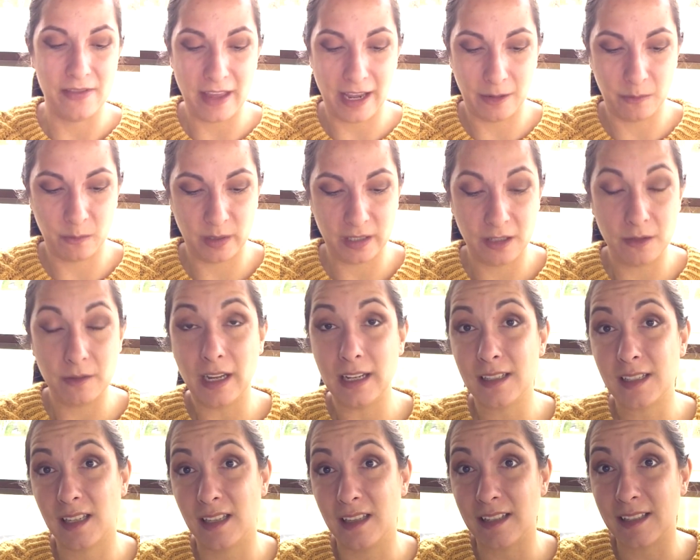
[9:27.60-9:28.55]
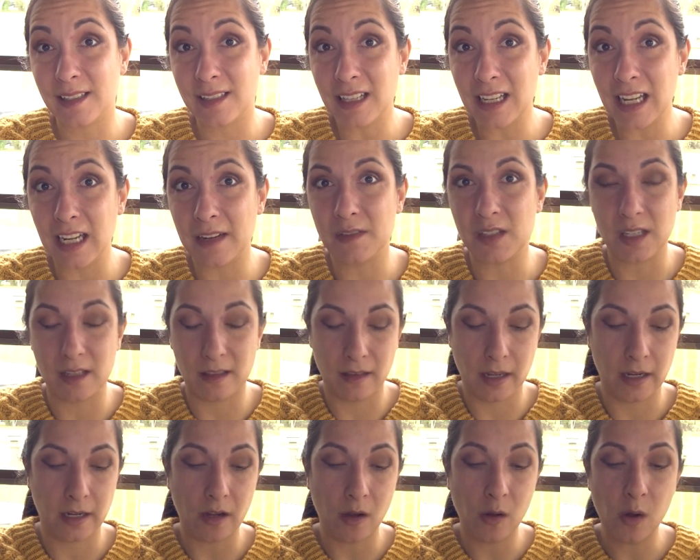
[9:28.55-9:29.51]
then when you get to the sleeves, you
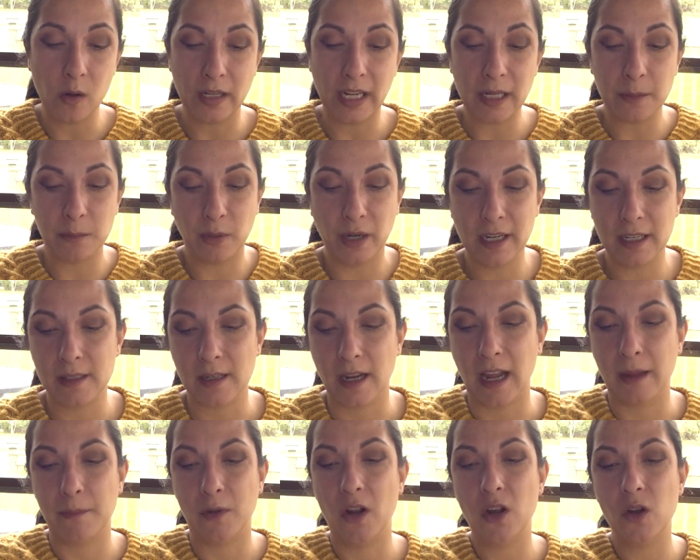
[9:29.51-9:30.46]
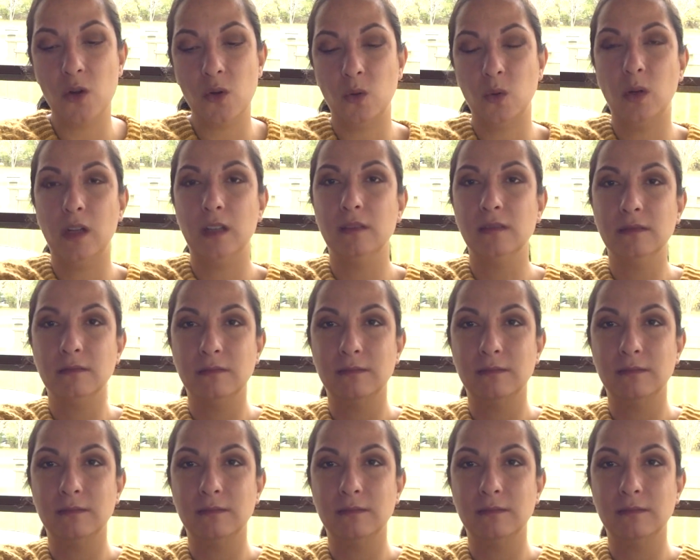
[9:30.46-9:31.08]
think, okay, break time. No.